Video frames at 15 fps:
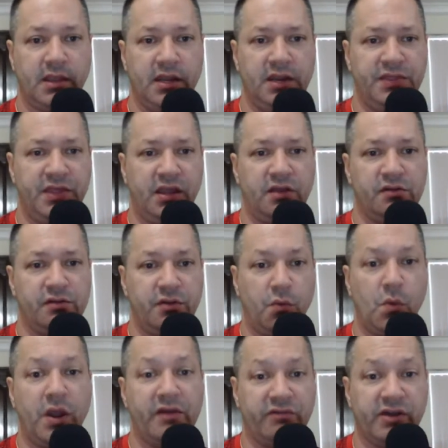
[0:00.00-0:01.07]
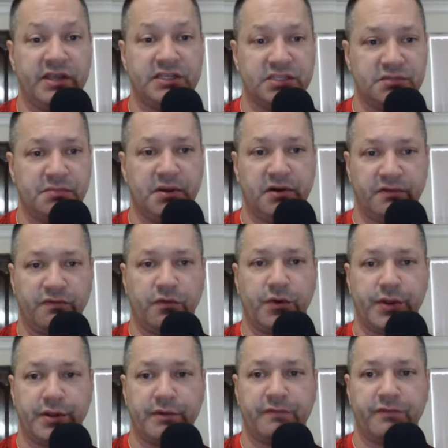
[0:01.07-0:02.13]
Anything other than white rice is better
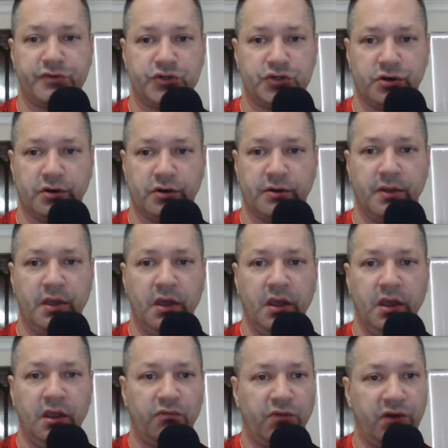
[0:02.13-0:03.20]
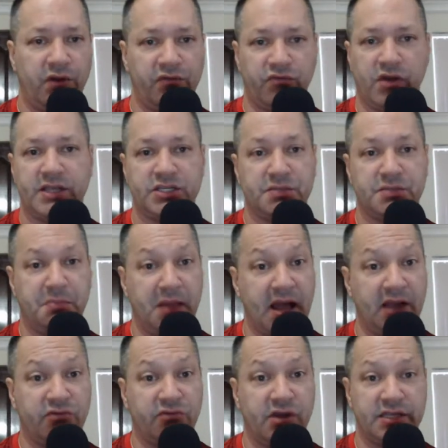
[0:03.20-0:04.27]
for you, for sure. Red rice,
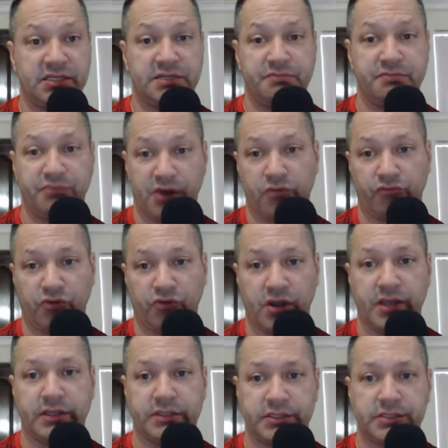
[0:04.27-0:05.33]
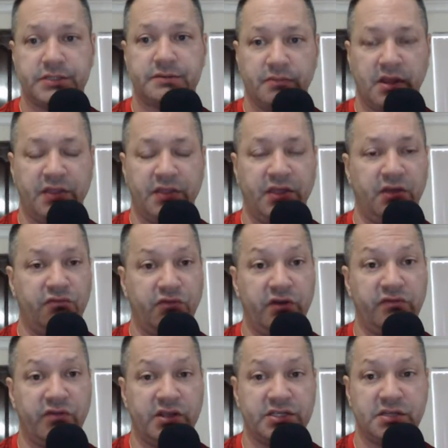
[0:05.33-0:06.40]
black rice, brown rice. I think
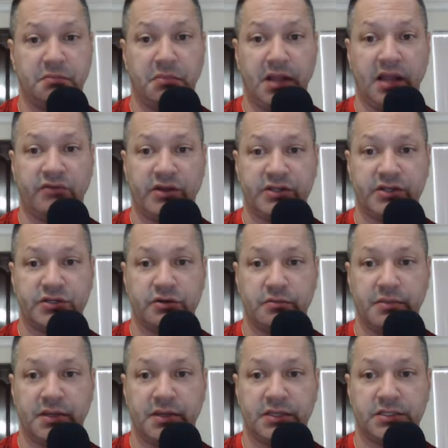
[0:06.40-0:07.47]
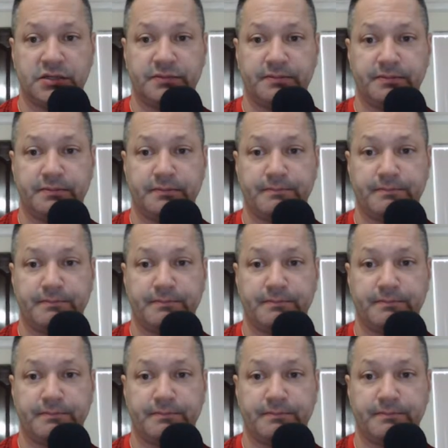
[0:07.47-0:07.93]
red rice and black rice are the best.